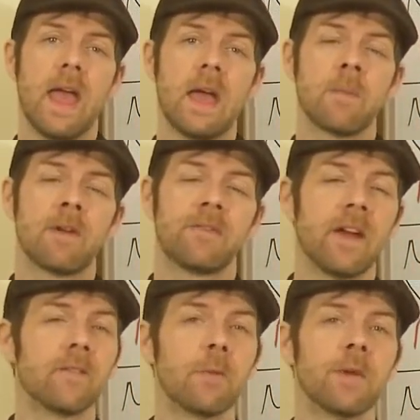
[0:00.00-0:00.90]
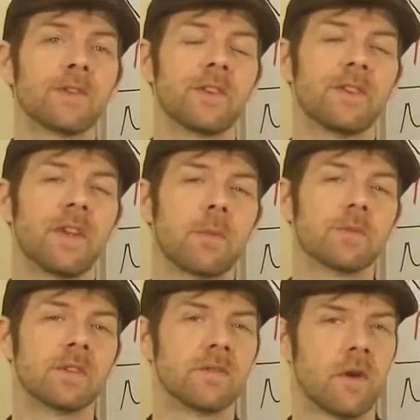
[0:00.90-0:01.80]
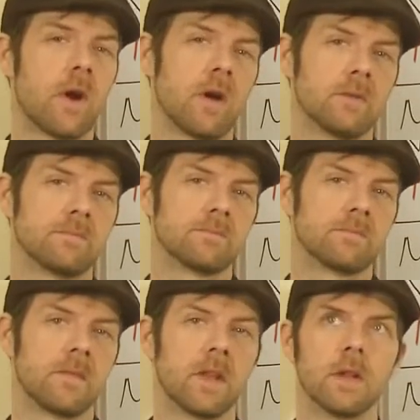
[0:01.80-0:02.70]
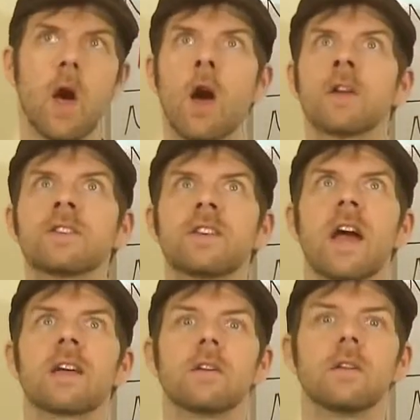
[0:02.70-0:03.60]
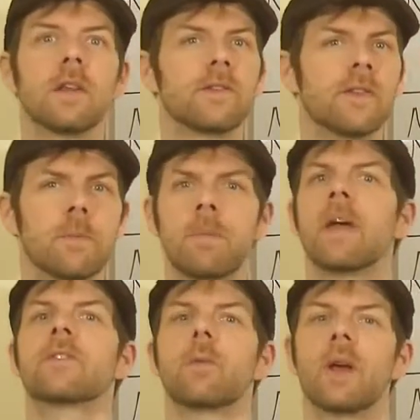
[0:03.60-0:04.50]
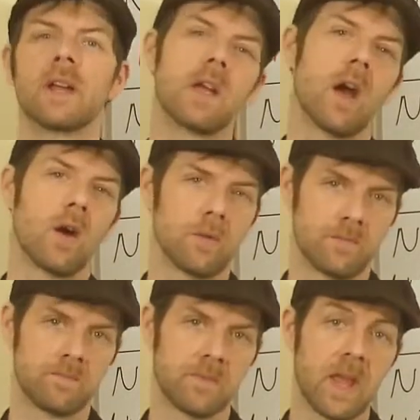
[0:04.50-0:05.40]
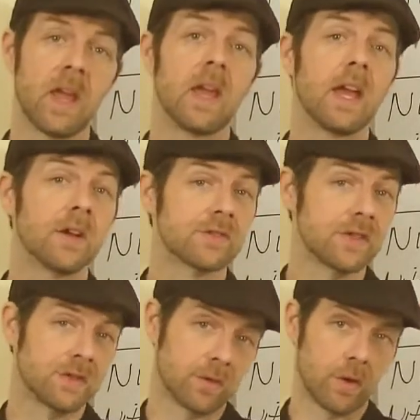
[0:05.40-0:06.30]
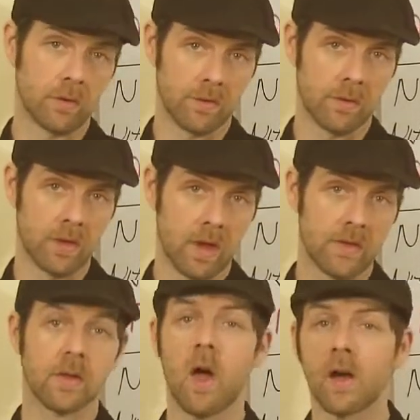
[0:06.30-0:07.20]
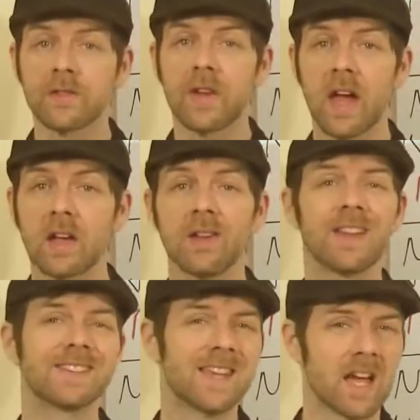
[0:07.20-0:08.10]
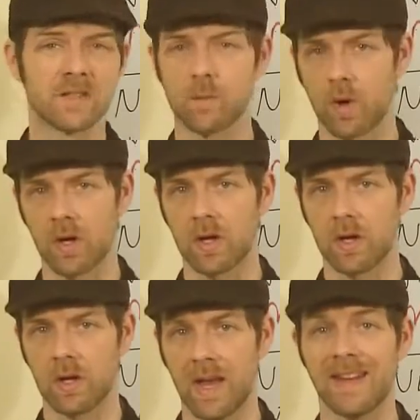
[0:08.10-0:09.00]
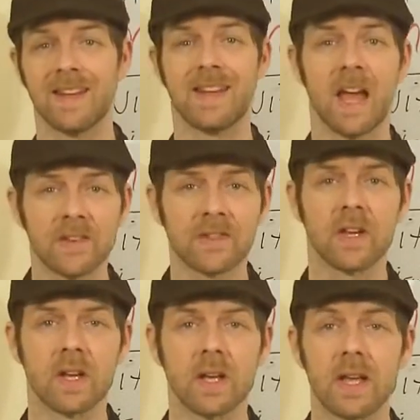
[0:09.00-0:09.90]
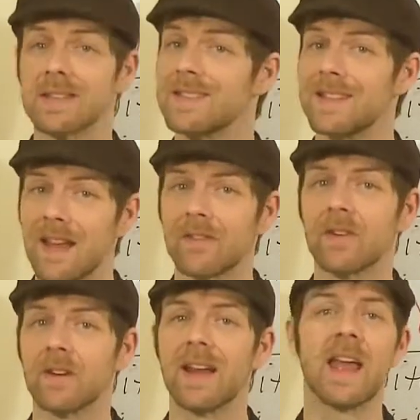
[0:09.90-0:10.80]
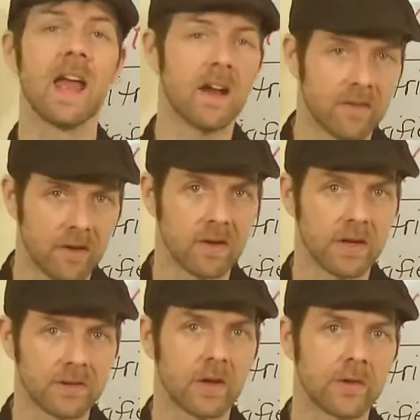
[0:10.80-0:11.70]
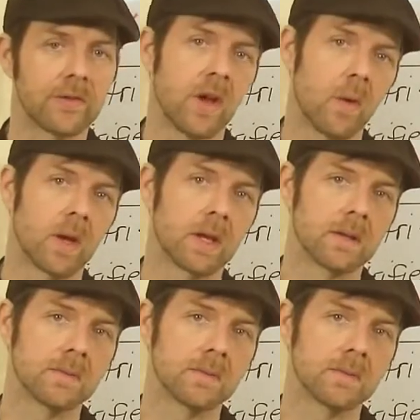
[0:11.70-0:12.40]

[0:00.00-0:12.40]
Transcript: And my favorite misconception of all, the long cycle is the best way to go. Here's the truth. The long cycle is guesswork, and guessing is never, ever as good as knowing.